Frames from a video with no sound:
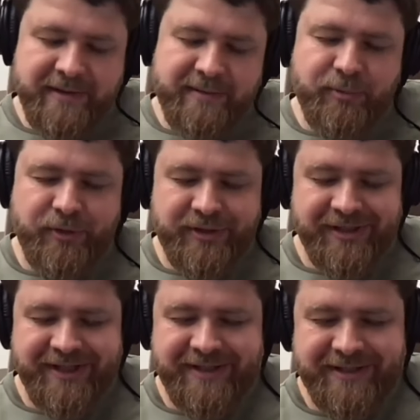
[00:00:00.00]
this
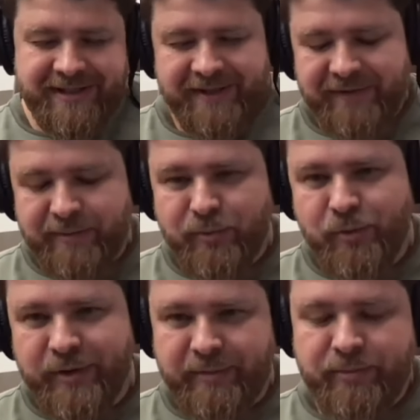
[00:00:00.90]
project is even
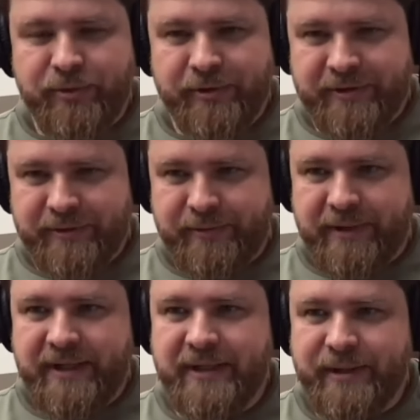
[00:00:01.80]
more important
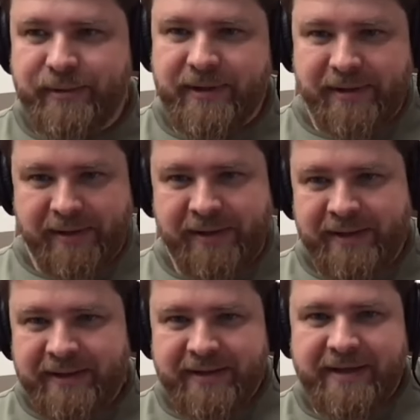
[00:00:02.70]
right now than
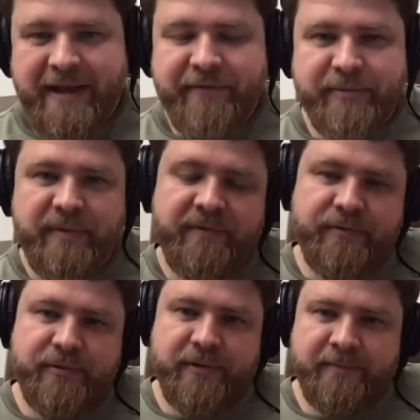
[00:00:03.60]
ever
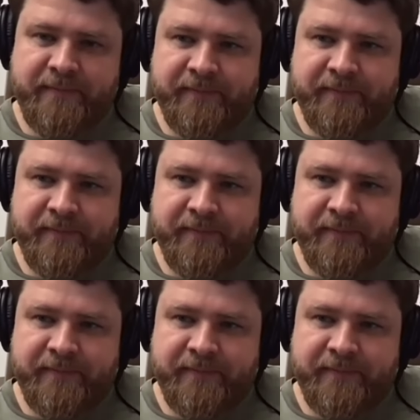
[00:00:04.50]
before.